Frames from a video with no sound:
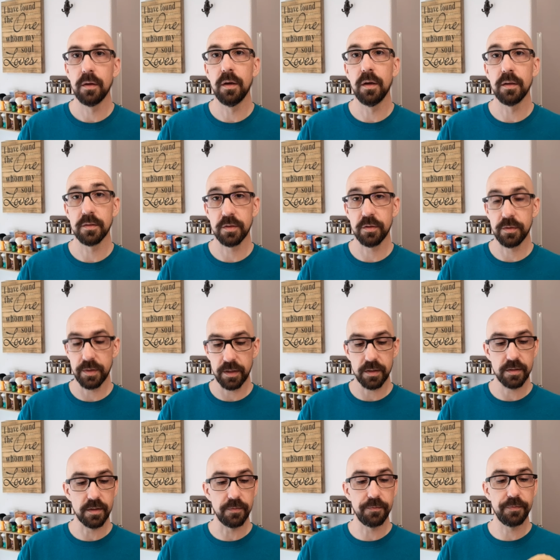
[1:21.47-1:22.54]
Uh, so
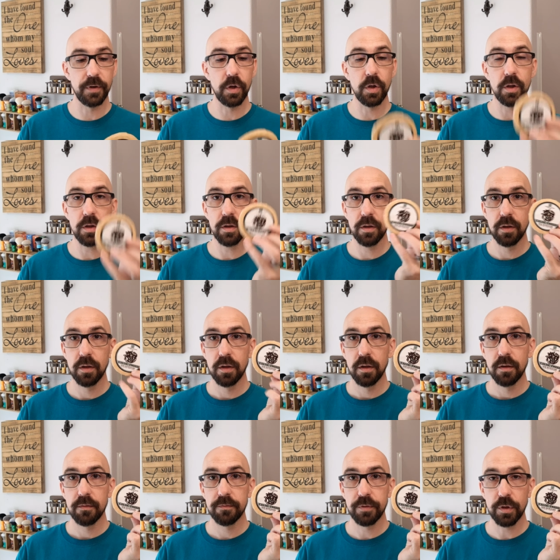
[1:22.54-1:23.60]
there's a full
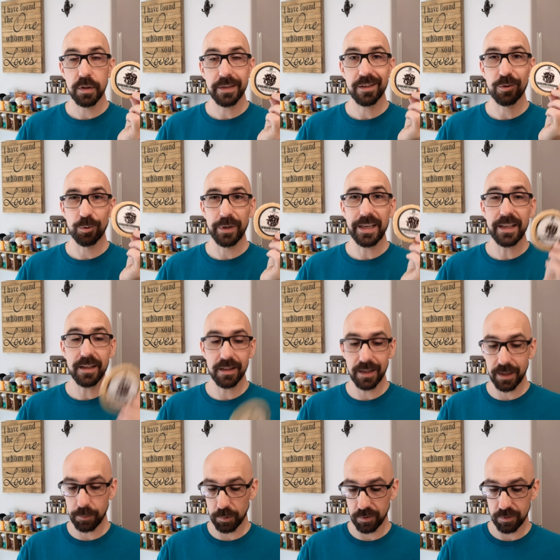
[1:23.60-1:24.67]
Full ingredient
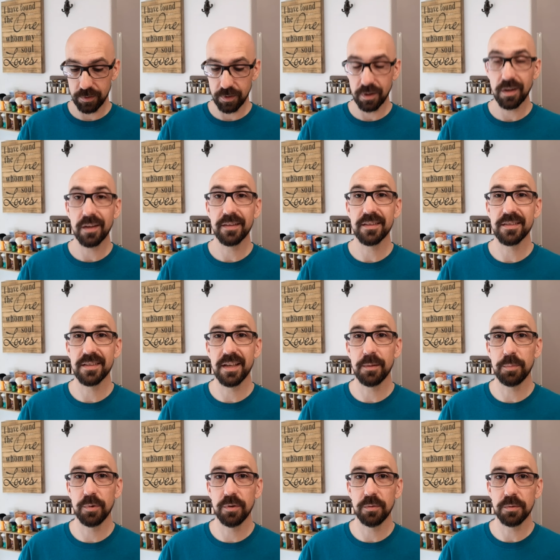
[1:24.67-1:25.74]
label on the
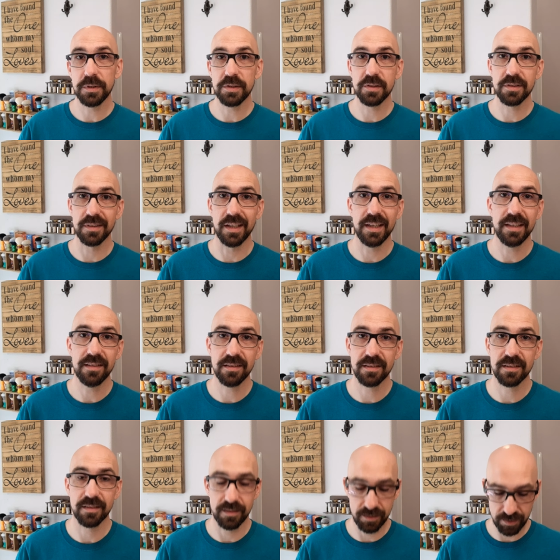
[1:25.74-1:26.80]
sample, which is
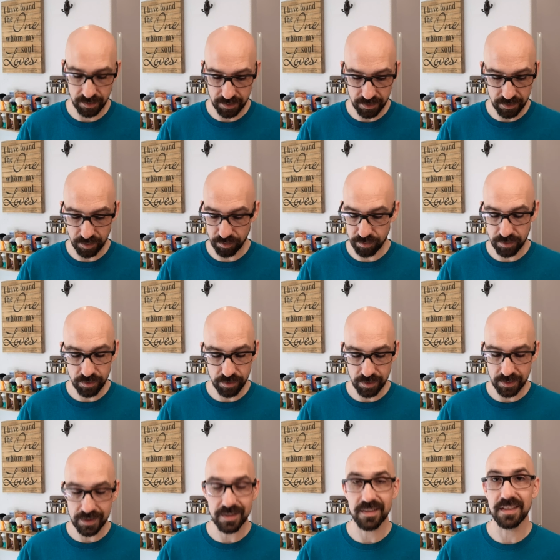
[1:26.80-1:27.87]
nice. Uh, you don't
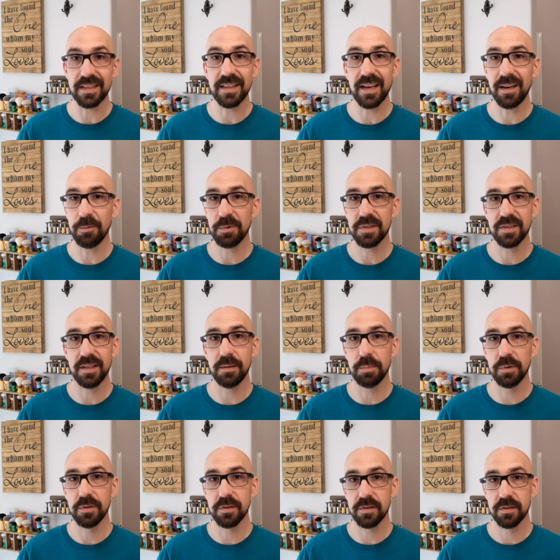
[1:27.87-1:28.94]
usually see that with
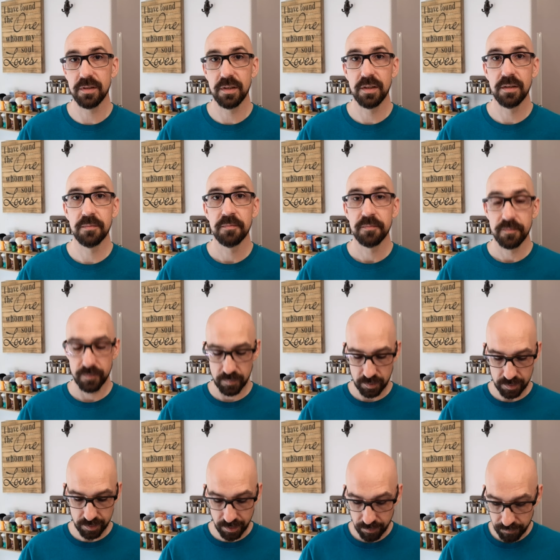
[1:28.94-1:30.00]
samples.
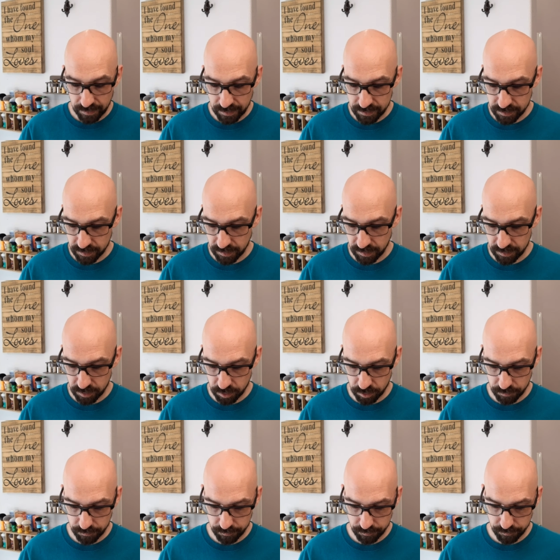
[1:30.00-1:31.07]
It's kind of a nice
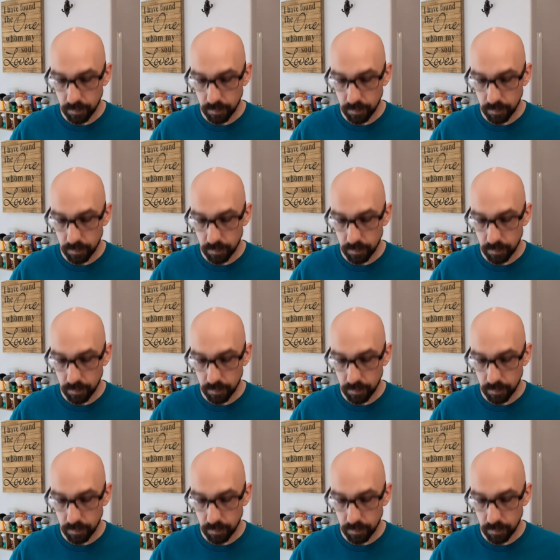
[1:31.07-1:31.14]
touch.